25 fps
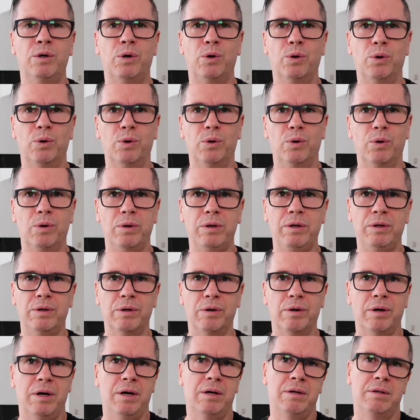or, you
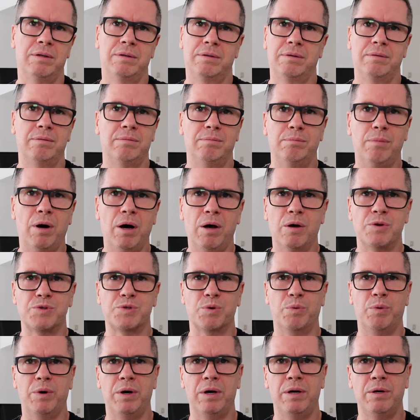know, miles
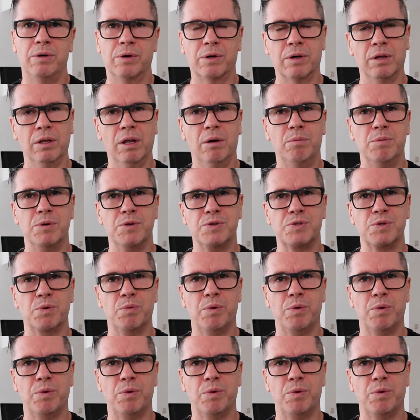away or kilometers